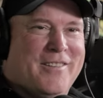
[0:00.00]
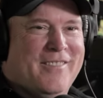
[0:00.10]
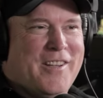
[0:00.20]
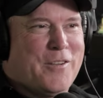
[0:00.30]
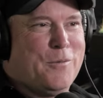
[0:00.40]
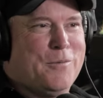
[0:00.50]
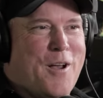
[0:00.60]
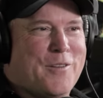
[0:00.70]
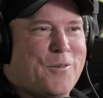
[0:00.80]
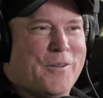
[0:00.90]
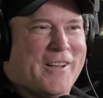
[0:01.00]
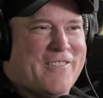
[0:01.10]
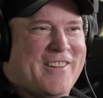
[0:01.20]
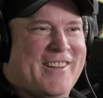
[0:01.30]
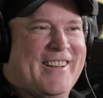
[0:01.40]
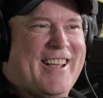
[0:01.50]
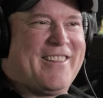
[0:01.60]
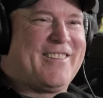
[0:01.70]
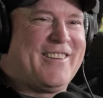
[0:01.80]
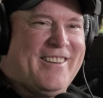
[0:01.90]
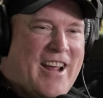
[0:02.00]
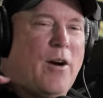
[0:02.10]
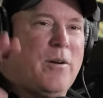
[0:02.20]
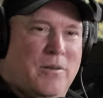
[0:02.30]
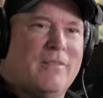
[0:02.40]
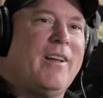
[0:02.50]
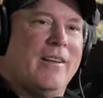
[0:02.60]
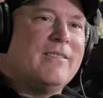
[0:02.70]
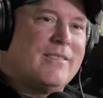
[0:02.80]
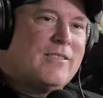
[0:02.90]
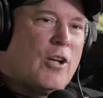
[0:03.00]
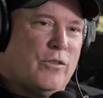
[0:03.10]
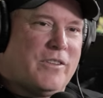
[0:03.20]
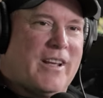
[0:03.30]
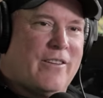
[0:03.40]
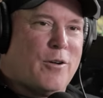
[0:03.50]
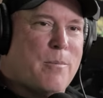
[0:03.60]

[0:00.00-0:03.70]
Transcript: dental floss holding everything together. And now it goes together